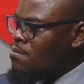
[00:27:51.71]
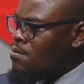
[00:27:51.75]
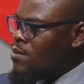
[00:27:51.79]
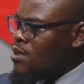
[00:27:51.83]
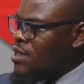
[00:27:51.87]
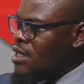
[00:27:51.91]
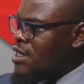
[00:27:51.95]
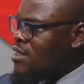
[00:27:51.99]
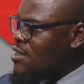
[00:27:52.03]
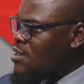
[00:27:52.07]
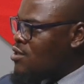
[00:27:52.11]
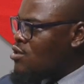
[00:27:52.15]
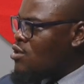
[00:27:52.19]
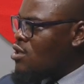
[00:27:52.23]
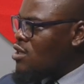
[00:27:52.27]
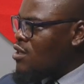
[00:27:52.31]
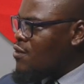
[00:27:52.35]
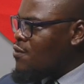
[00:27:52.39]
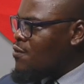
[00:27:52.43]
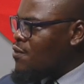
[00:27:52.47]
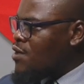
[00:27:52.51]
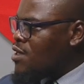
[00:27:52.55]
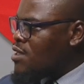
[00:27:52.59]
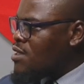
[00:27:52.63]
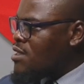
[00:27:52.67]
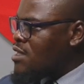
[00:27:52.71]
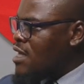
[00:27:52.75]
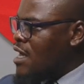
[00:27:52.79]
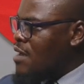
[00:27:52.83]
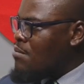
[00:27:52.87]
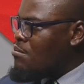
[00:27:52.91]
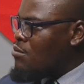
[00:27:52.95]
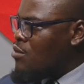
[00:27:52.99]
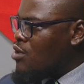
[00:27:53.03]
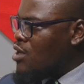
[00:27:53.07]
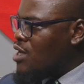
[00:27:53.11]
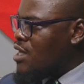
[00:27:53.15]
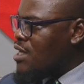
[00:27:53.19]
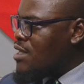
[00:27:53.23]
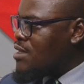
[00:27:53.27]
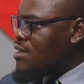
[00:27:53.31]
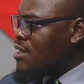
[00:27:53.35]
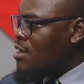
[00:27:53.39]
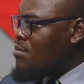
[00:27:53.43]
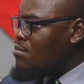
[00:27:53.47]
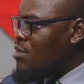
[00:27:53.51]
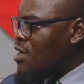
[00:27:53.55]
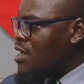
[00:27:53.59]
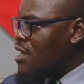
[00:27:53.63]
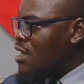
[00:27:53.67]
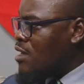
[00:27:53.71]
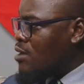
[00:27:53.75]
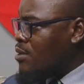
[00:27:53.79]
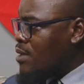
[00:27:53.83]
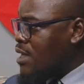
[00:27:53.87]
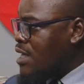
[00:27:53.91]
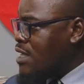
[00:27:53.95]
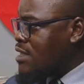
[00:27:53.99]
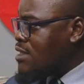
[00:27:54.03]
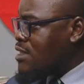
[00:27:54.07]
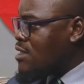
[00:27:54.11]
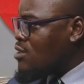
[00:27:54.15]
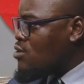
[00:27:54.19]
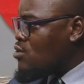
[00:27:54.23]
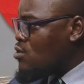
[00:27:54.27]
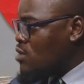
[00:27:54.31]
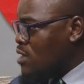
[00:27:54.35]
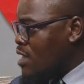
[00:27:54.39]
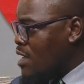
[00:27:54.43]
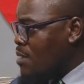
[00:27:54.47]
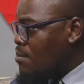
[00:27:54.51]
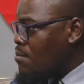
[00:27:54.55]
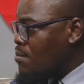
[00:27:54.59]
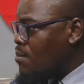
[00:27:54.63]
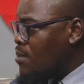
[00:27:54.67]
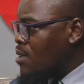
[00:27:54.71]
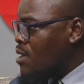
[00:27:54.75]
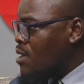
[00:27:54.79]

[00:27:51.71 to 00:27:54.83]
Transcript: This is not the first time monies are being allocated to them.